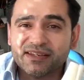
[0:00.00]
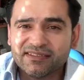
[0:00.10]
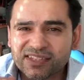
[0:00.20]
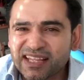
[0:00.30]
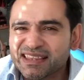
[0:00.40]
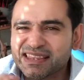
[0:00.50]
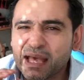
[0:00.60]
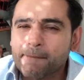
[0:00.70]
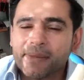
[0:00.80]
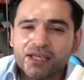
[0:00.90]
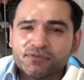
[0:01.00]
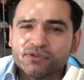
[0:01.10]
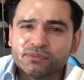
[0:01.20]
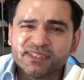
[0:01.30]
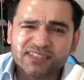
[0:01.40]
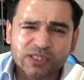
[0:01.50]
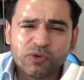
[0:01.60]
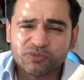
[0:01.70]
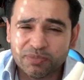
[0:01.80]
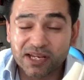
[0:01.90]
It's not that painful, but it's not the
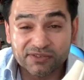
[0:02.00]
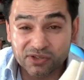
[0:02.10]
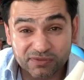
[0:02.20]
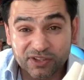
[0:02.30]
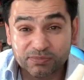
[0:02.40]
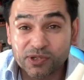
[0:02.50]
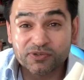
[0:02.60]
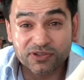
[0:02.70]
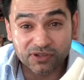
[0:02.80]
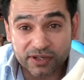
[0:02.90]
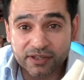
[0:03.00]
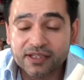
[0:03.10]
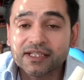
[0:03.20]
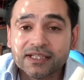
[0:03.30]
most pleasant of experiences either.